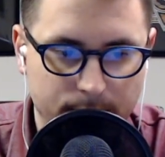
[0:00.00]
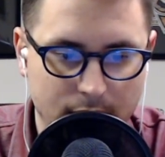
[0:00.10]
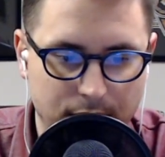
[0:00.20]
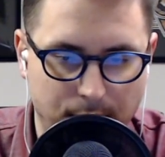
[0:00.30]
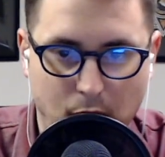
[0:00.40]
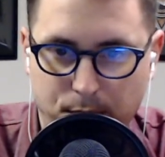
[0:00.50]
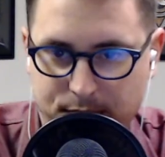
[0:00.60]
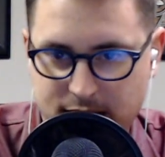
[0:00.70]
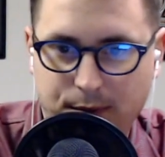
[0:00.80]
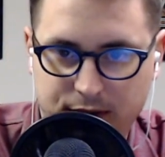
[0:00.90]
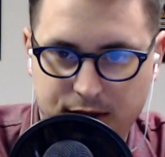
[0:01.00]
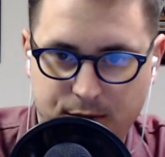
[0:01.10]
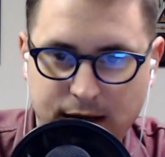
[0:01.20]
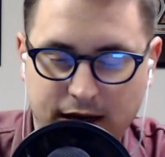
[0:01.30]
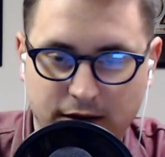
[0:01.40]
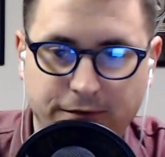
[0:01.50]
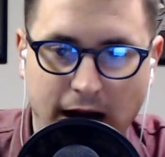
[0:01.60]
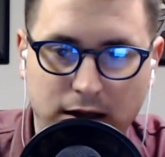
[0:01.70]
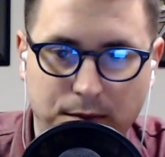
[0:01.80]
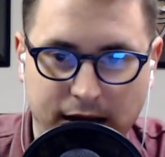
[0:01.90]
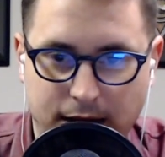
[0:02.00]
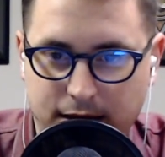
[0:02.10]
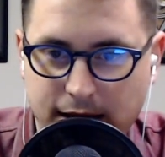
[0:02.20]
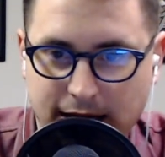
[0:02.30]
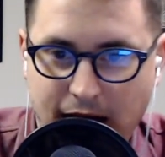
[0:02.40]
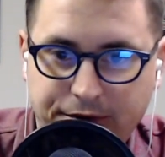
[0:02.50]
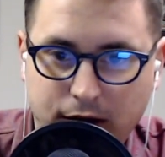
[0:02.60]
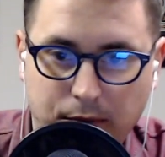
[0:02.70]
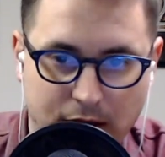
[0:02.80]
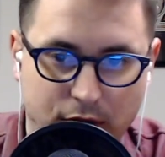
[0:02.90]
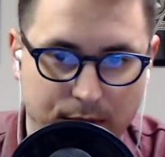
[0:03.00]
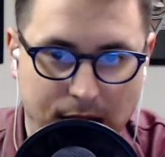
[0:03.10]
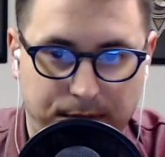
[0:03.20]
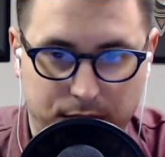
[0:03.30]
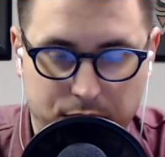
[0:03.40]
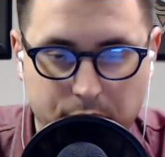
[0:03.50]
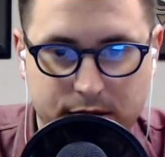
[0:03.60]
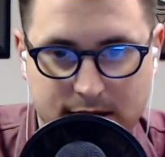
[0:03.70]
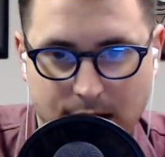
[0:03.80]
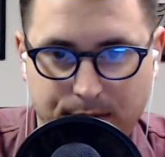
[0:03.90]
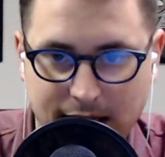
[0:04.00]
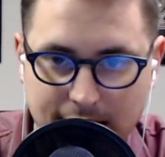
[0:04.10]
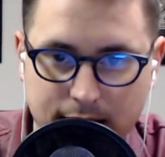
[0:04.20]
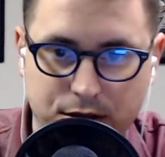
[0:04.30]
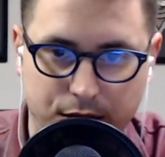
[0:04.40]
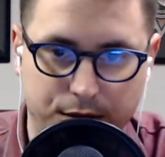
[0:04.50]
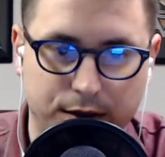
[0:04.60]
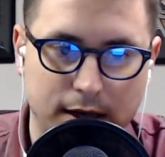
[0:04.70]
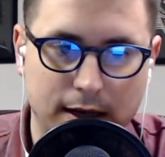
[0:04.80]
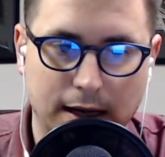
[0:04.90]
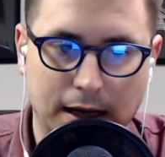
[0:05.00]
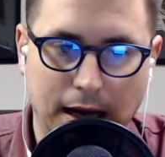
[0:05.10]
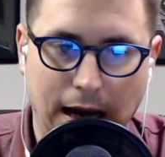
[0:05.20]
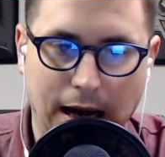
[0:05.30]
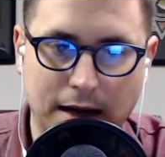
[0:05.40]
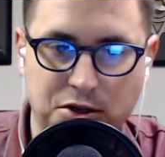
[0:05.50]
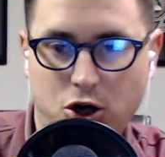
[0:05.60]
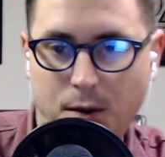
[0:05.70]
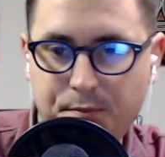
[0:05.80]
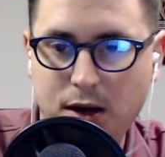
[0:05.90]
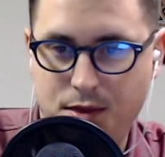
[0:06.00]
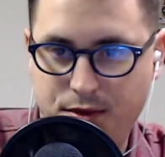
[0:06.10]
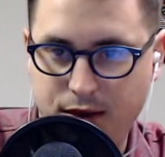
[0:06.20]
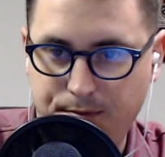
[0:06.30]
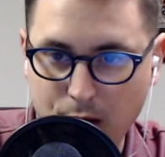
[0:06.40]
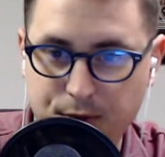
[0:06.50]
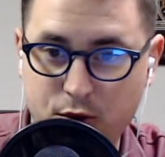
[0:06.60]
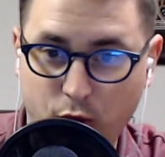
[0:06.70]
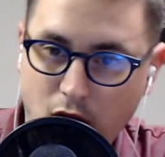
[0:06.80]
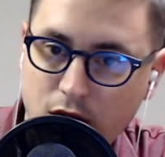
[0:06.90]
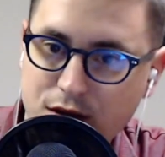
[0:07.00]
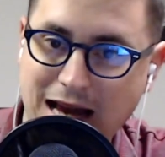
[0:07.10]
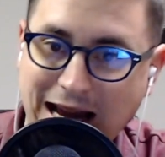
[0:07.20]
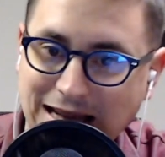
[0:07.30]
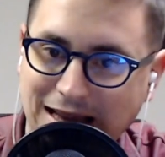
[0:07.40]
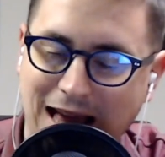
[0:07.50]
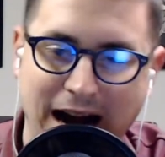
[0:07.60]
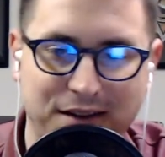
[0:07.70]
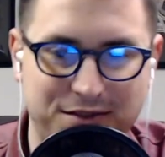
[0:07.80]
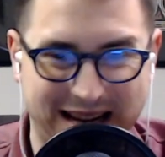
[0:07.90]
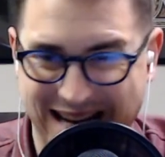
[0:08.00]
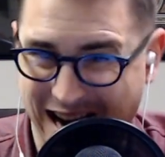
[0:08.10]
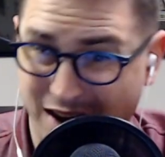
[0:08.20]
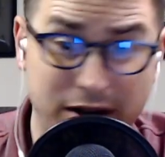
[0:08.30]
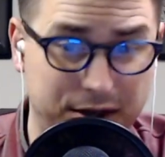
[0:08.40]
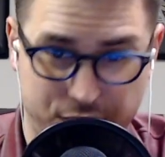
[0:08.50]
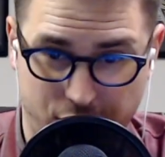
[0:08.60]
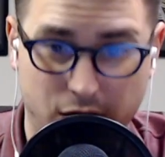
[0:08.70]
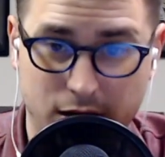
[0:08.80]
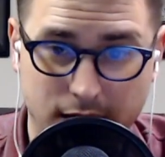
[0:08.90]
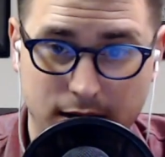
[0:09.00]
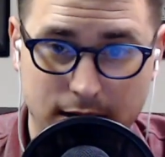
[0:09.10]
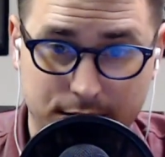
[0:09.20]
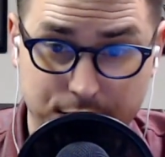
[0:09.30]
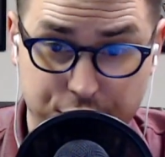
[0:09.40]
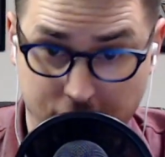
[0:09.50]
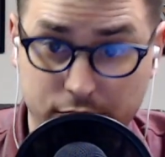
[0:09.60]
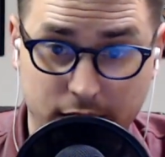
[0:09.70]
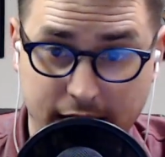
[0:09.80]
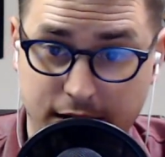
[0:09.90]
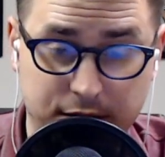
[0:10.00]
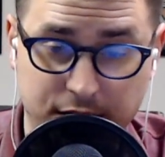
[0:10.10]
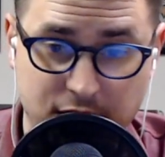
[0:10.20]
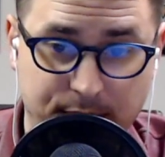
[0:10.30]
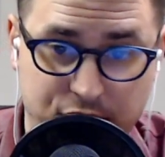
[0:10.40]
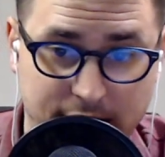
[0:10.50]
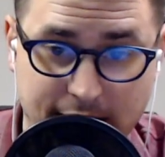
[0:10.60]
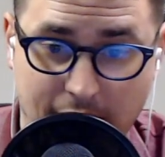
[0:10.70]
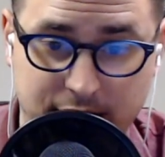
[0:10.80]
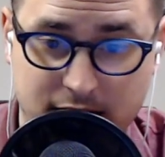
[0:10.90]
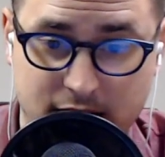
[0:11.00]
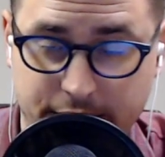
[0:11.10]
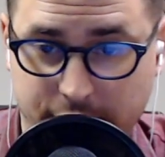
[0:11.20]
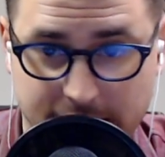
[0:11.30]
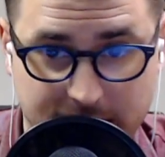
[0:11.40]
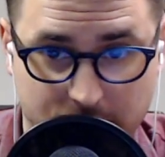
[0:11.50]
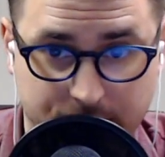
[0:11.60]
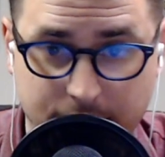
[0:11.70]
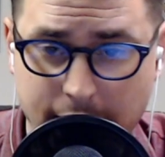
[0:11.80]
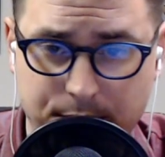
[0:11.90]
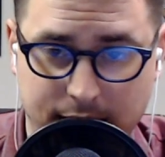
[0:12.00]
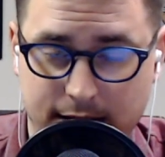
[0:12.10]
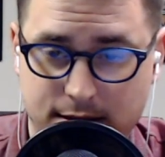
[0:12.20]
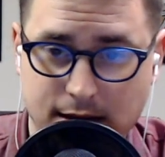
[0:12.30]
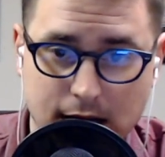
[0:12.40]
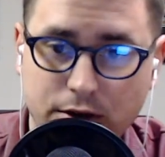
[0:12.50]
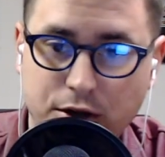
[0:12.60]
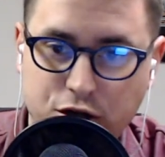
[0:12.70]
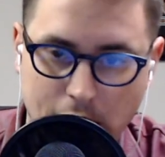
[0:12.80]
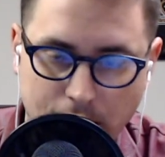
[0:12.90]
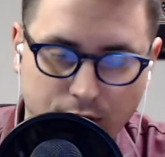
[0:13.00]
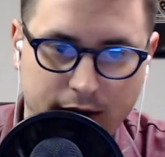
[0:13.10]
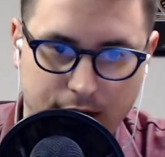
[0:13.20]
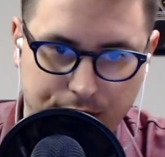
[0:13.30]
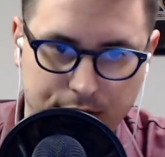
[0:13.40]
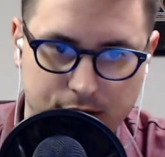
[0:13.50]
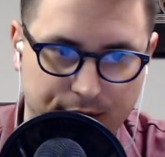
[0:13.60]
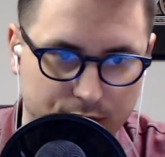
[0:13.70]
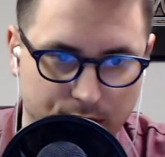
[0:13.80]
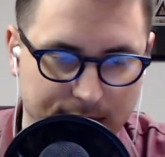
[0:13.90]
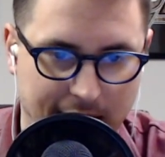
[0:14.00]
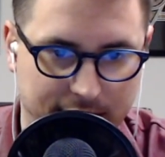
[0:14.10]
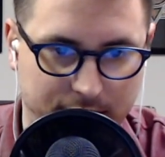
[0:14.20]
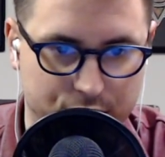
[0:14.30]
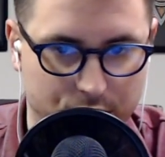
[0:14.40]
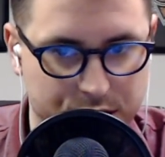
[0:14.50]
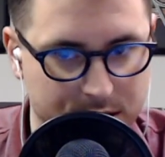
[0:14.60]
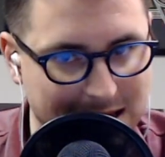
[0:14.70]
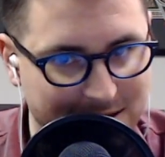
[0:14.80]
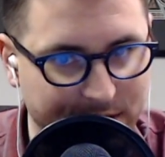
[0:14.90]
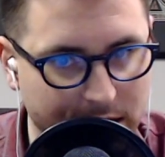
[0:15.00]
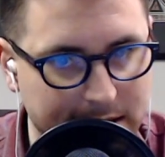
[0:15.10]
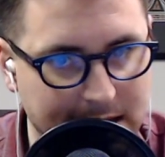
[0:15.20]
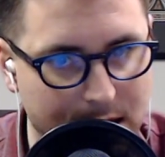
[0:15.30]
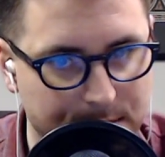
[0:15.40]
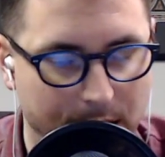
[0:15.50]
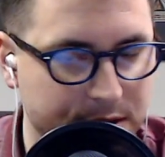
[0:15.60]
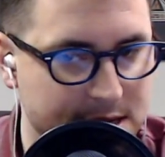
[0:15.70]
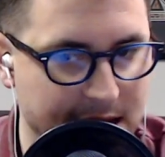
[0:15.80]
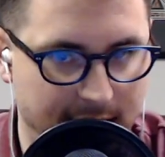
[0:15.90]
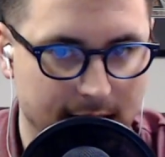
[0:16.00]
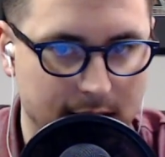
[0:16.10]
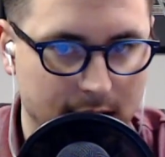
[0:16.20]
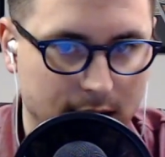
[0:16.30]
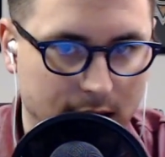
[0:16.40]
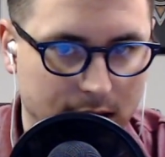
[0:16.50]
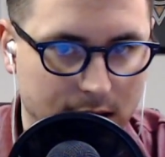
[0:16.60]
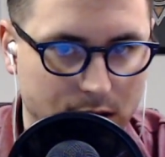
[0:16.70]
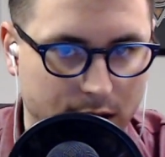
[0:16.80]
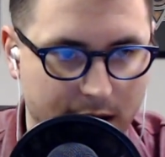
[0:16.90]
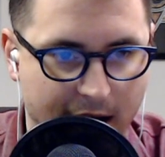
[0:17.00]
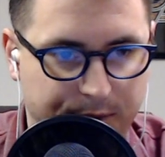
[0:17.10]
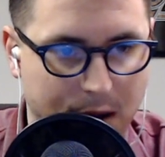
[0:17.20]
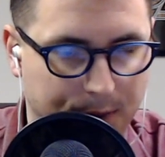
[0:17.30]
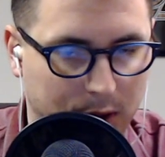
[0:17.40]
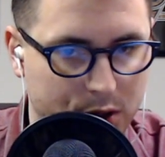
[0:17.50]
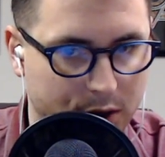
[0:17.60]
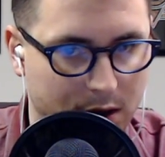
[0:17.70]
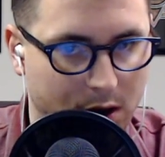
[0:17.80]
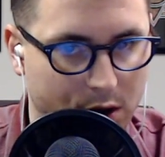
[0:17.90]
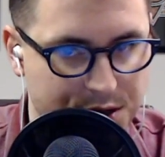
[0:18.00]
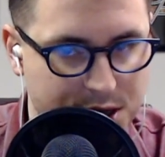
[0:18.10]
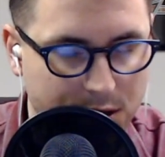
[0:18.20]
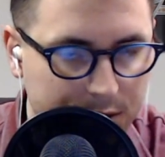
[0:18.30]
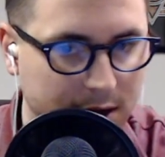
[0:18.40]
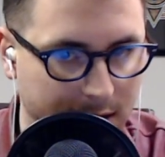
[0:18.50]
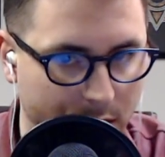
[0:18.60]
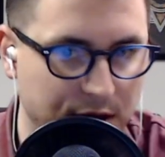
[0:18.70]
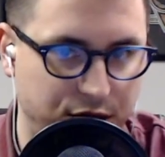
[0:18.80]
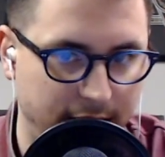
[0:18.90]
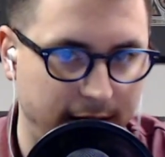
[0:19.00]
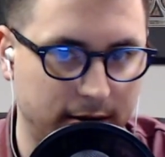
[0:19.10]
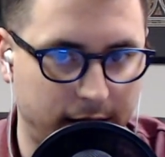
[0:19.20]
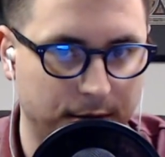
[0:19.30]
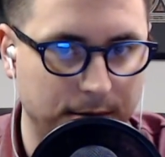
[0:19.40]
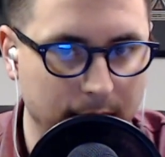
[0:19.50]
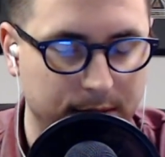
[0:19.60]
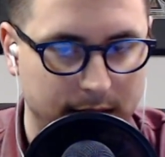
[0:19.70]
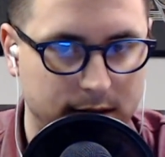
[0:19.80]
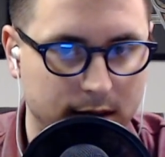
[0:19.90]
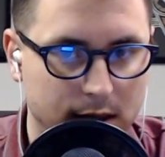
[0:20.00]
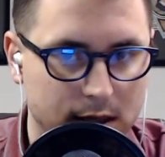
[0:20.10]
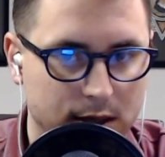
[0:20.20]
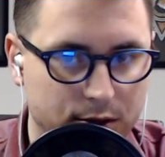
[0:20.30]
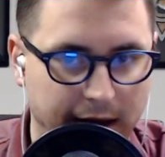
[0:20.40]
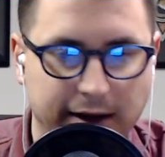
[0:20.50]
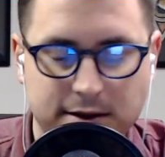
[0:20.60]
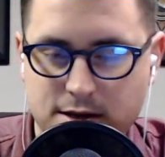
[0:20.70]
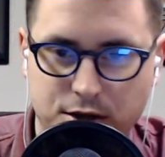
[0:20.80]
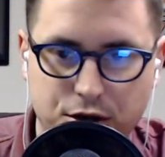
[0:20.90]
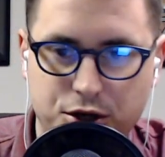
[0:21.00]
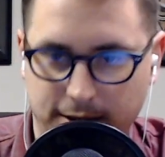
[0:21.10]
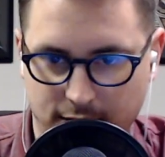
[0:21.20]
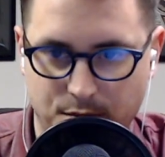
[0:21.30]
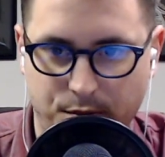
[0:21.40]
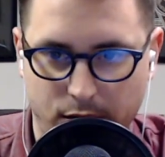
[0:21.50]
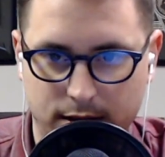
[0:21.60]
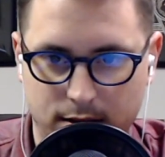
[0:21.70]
the Pope is able to speak infallibly. I think inevitably what people do is they begin to interpret the Pope's words in light of the character the general character, and especially now, this is a very dark thing because the general character of the Roman Catholic Church is, is very dim. And I would say you know, you have people who are, are seriously questioning their commitment to that institution at this point